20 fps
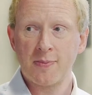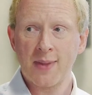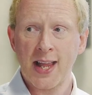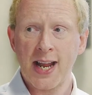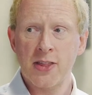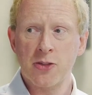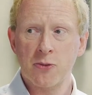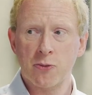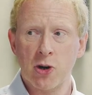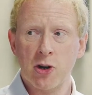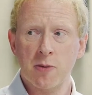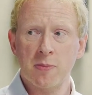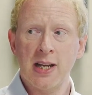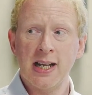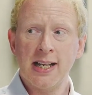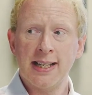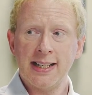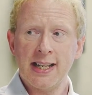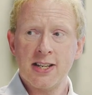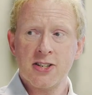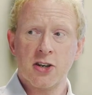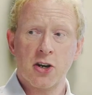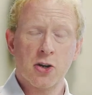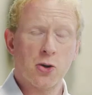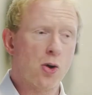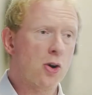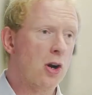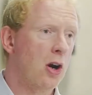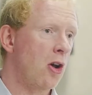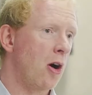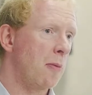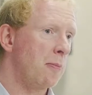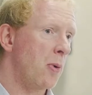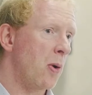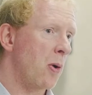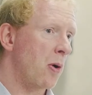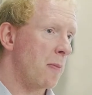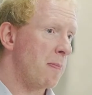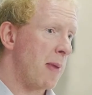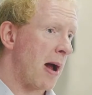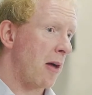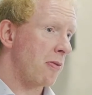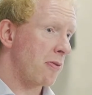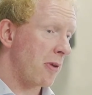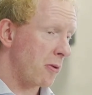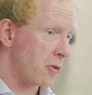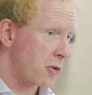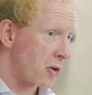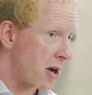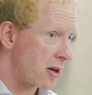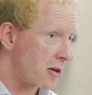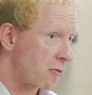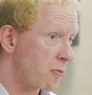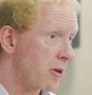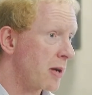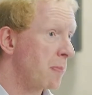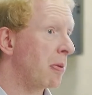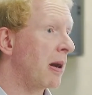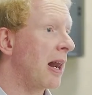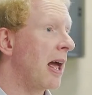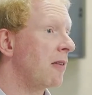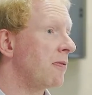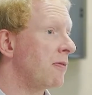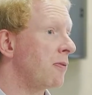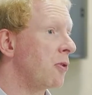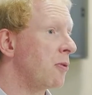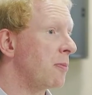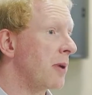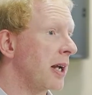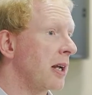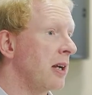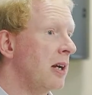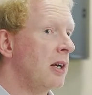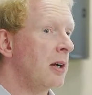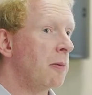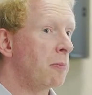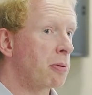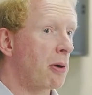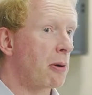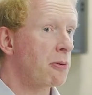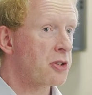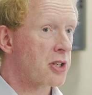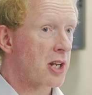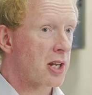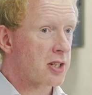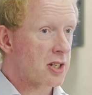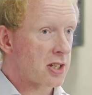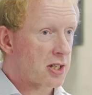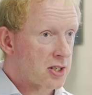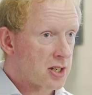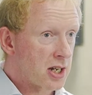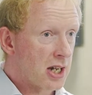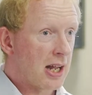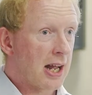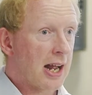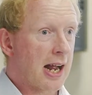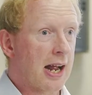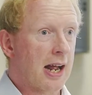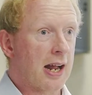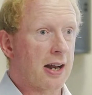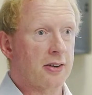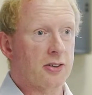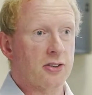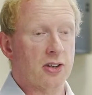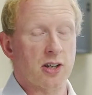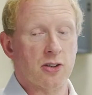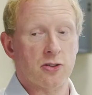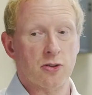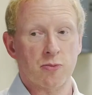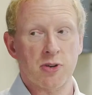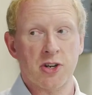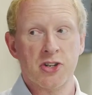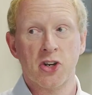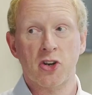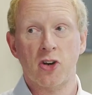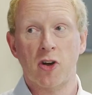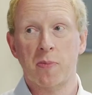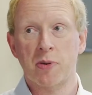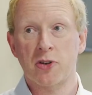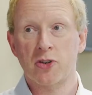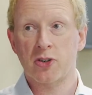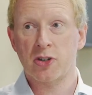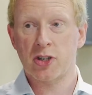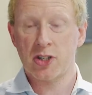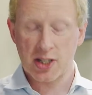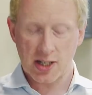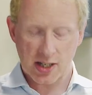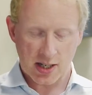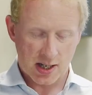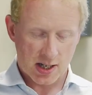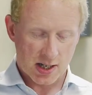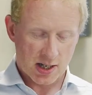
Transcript: in the room. He's going to talk a lot more about those kind of replatforming processes and the risk and opportunity